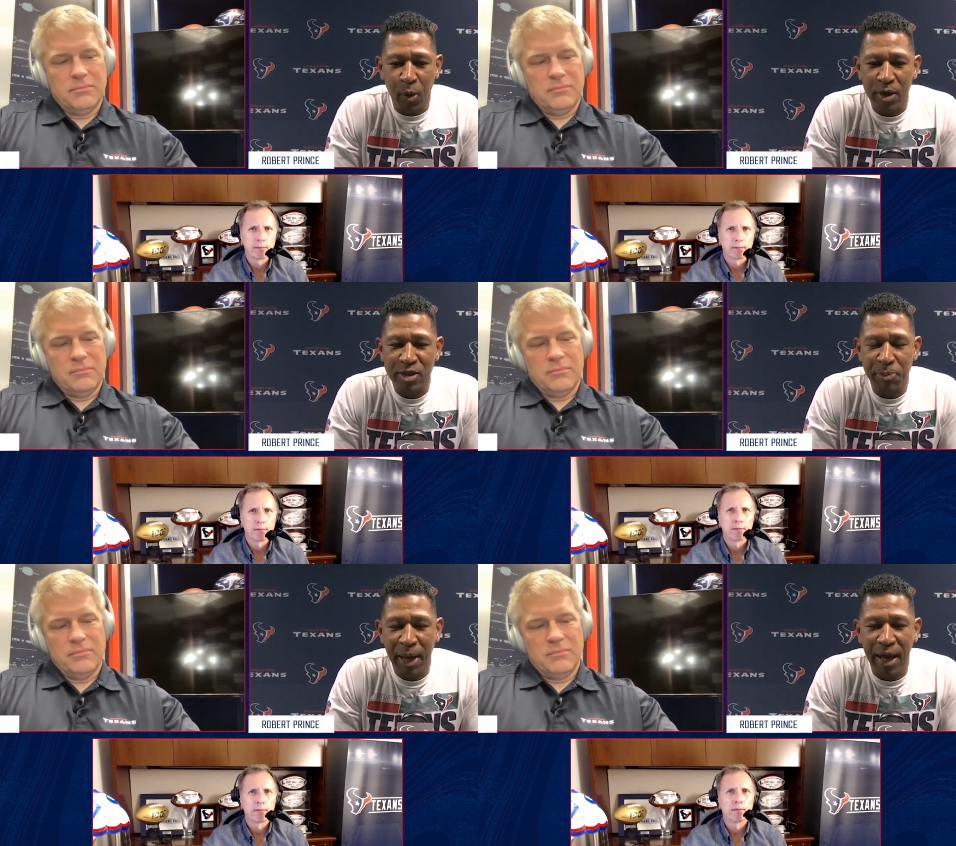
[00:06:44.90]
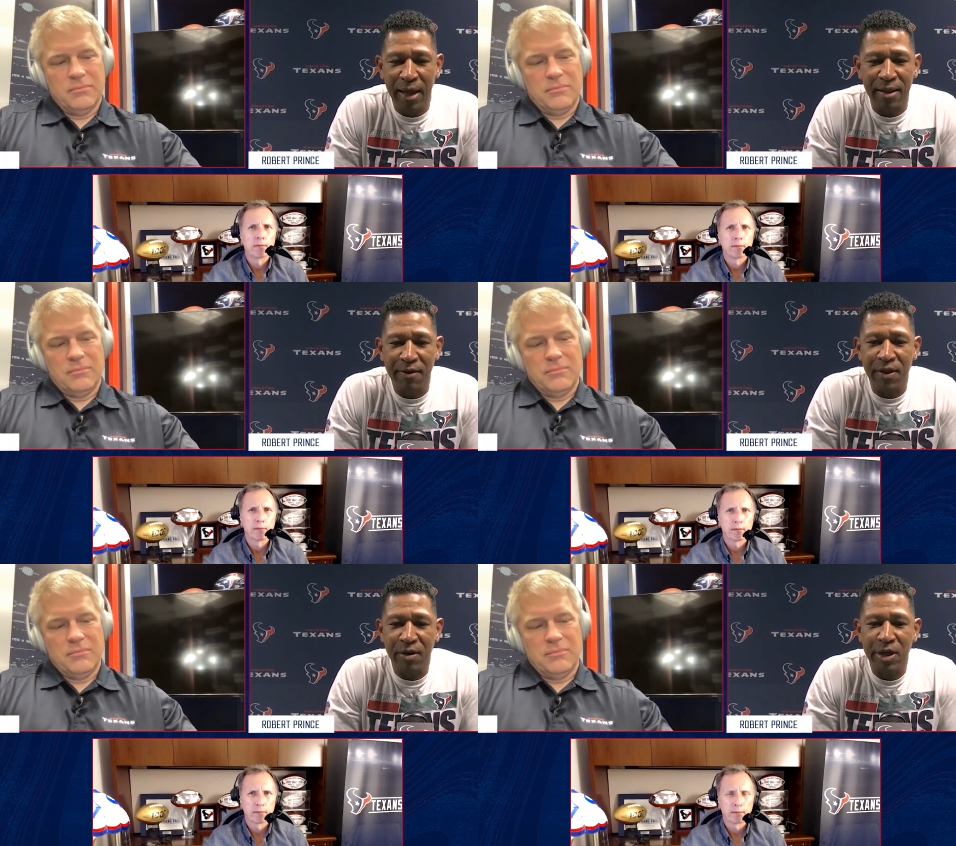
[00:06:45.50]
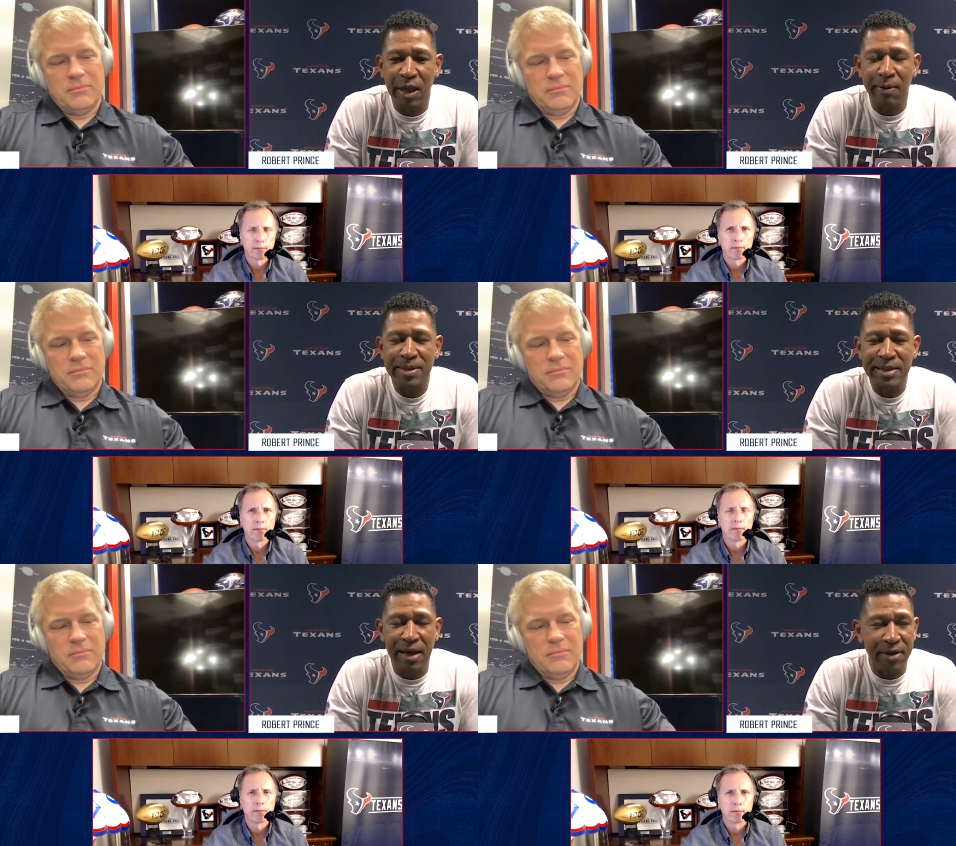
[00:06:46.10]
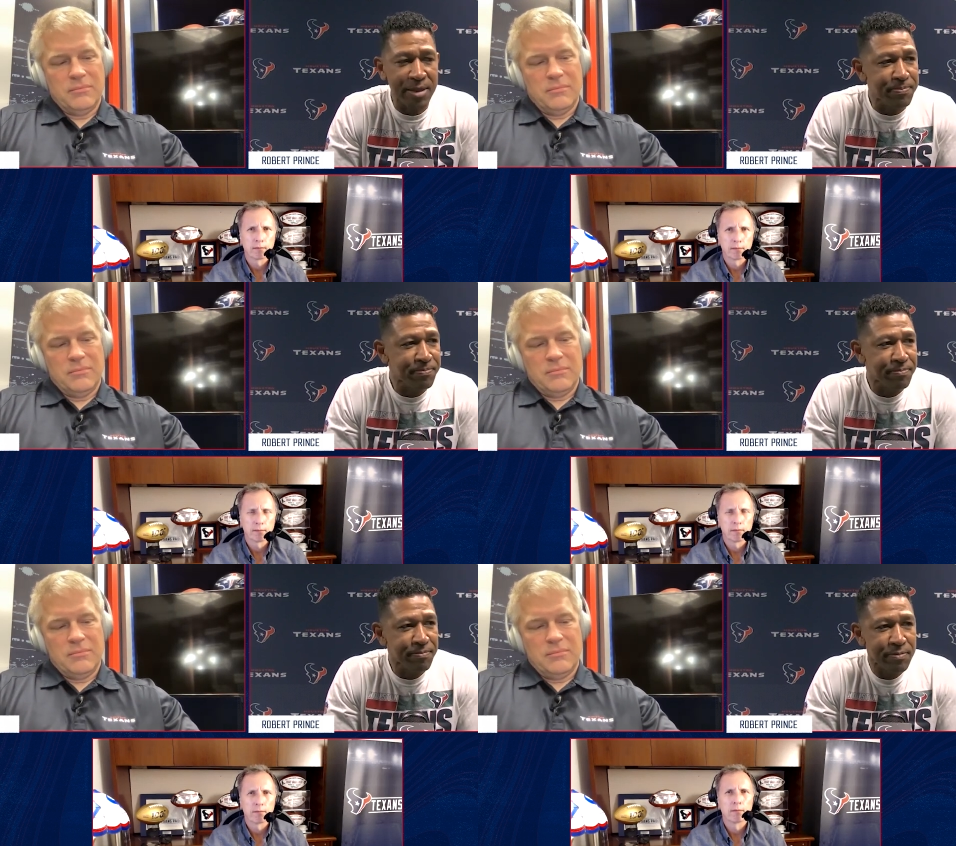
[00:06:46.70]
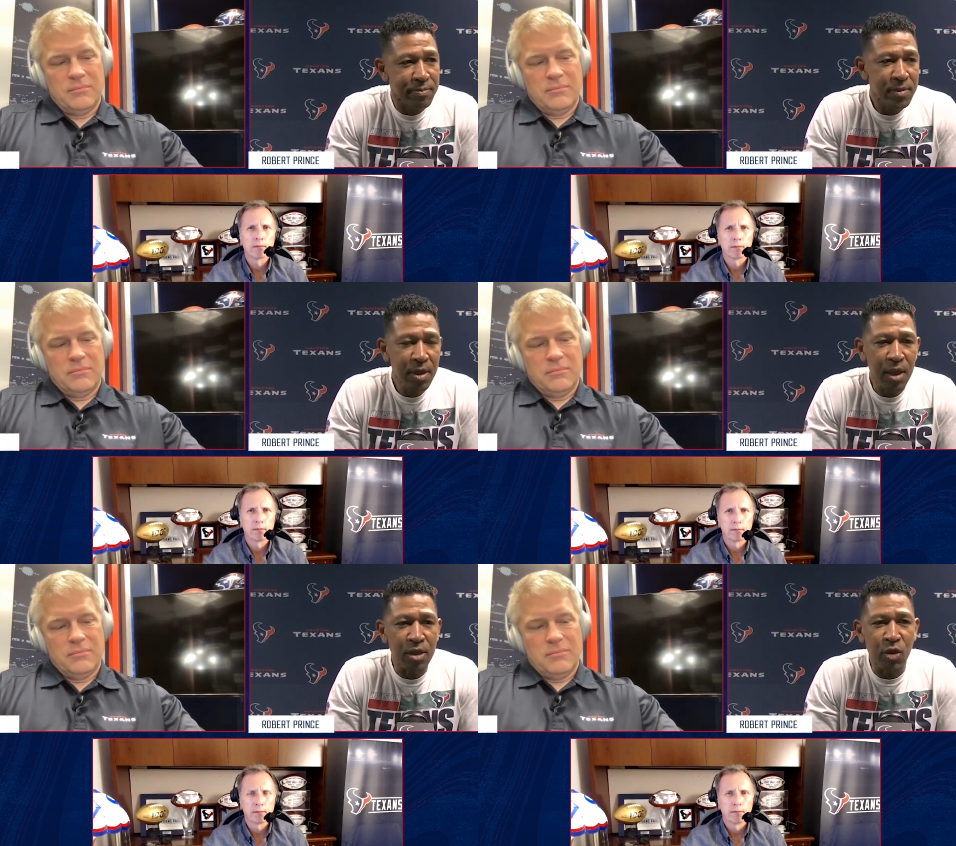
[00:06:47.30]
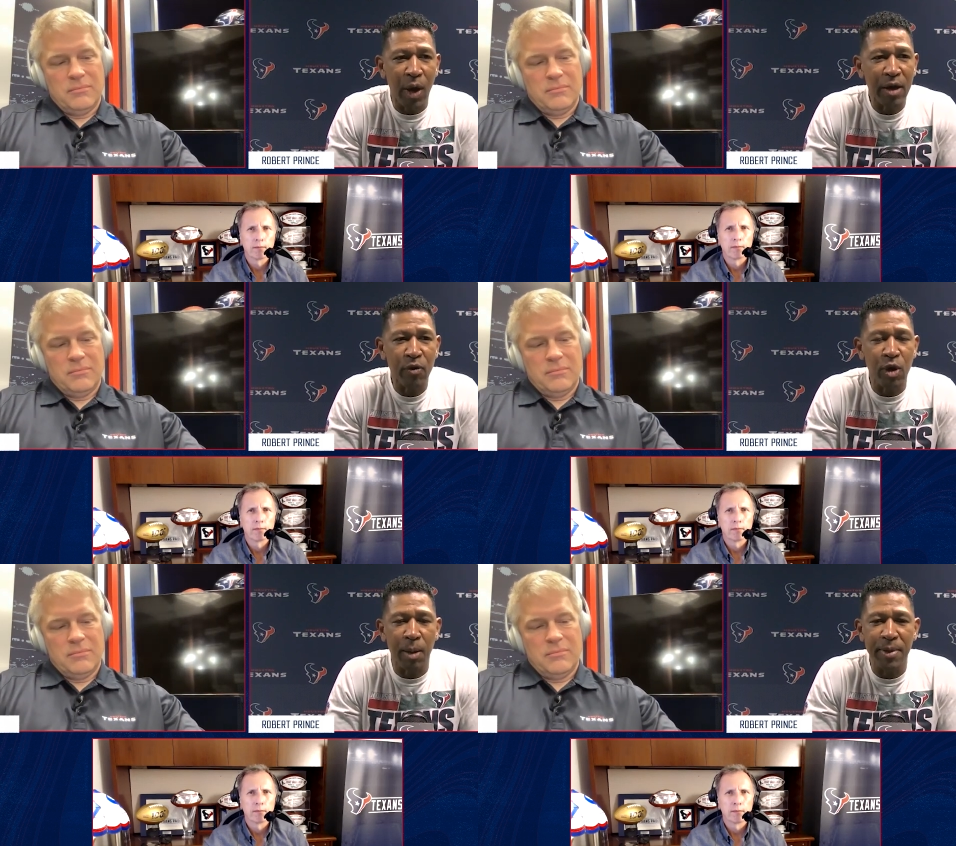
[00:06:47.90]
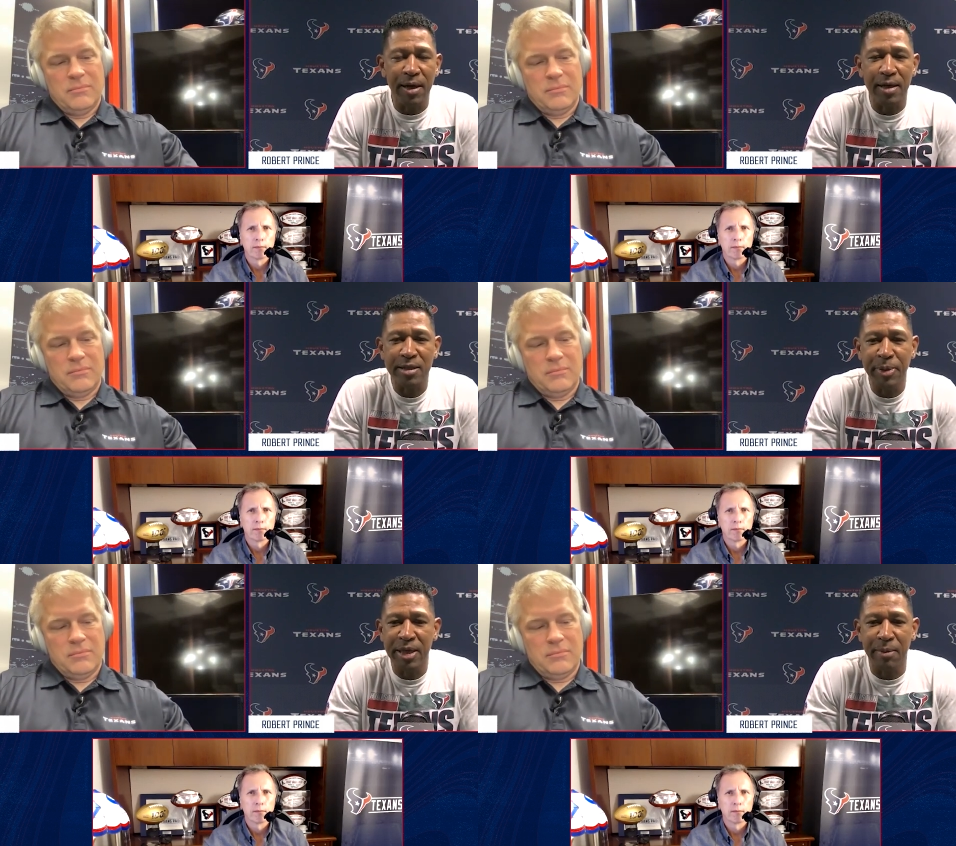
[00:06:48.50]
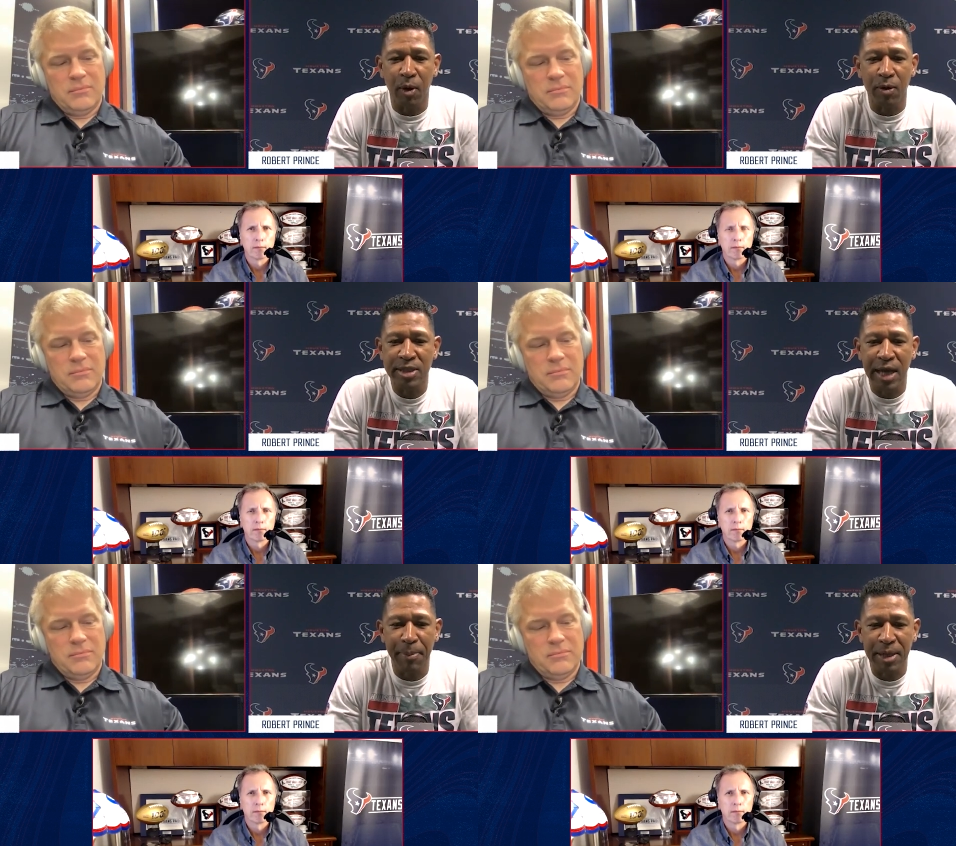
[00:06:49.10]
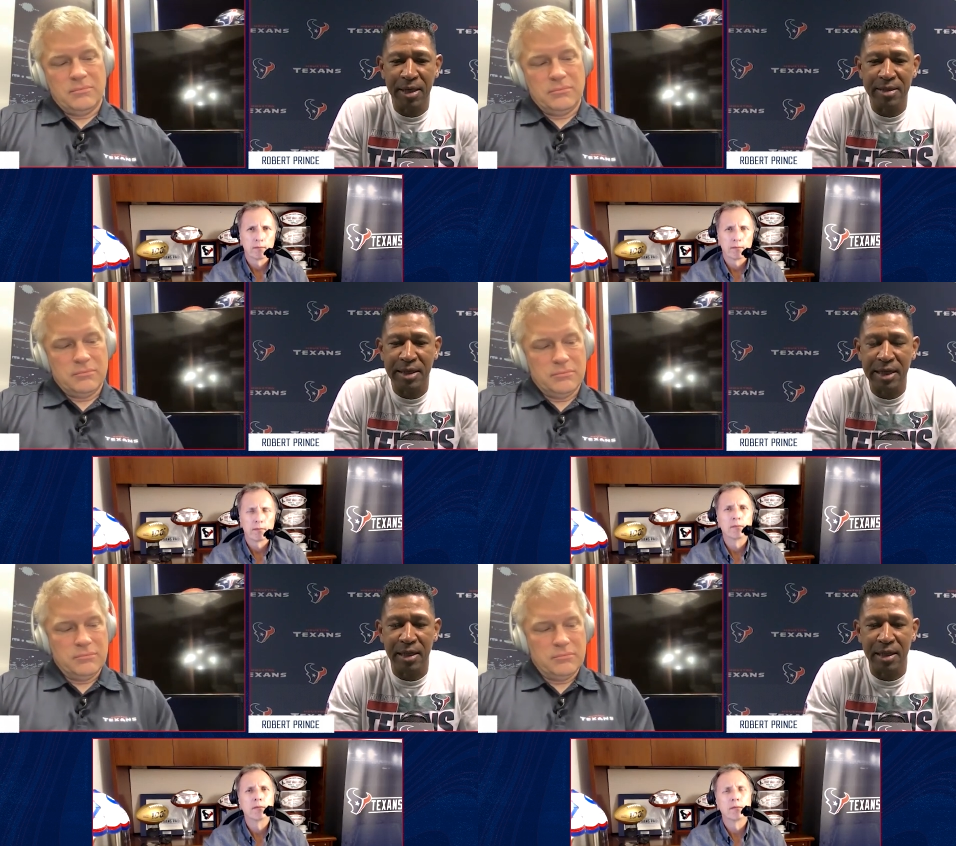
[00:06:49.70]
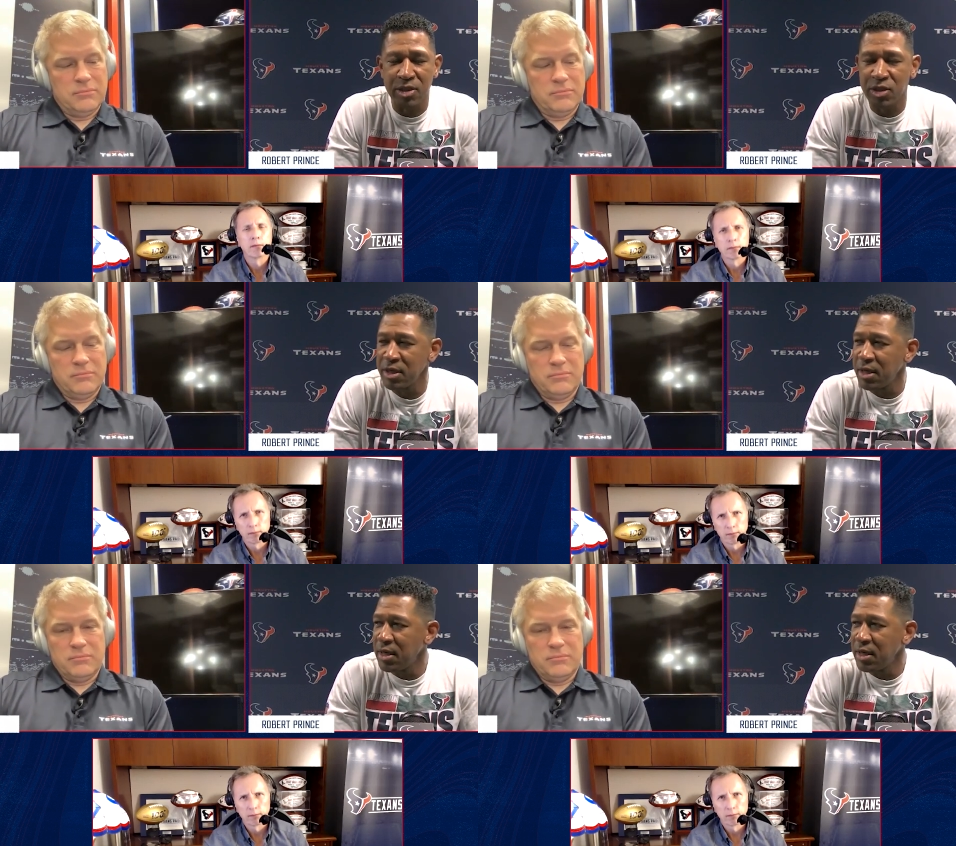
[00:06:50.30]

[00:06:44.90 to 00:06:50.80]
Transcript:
Speaker 1: born in Japan, lived there till I was seven. So I grew up uh, speaking both Japanese and English.